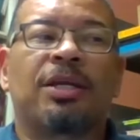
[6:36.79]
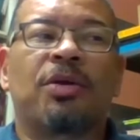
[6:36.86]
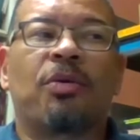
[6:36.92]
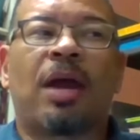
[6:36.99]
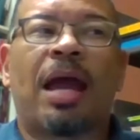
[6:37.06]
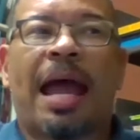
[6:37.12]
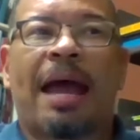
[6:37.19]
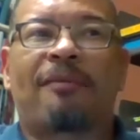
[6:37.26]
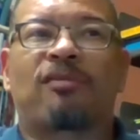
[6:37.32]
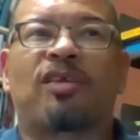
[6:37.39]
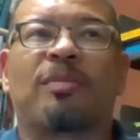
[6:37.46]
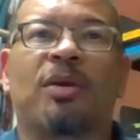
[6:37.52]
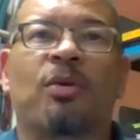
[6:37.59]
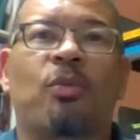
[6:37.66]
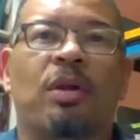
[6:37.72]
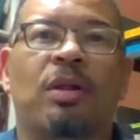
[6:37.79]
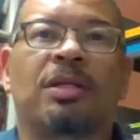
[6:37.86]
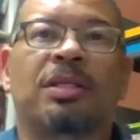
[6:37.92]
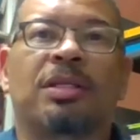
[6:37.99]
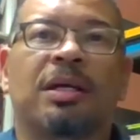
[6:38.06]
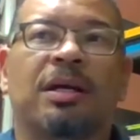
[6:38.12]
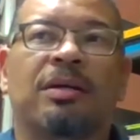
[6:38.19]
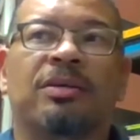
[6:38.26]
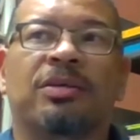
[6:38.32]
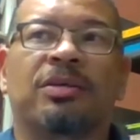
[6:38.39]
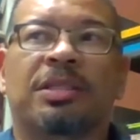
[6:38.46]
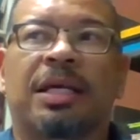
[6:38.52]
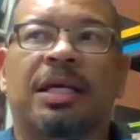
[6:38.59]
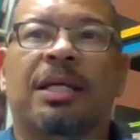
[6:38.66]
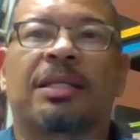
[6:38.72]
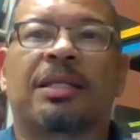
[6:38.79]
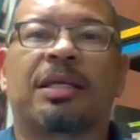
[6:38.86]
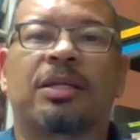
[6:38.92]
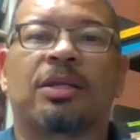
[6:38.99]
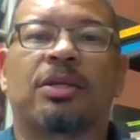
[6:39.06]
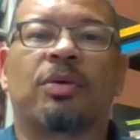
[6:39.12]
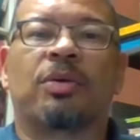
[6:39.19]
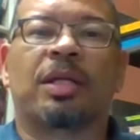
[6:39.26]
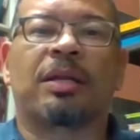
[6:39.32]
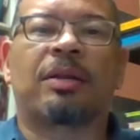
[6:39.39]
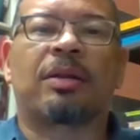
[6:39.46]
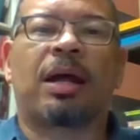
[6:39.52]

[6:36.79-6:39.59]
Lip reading: You have to be willing to understand that in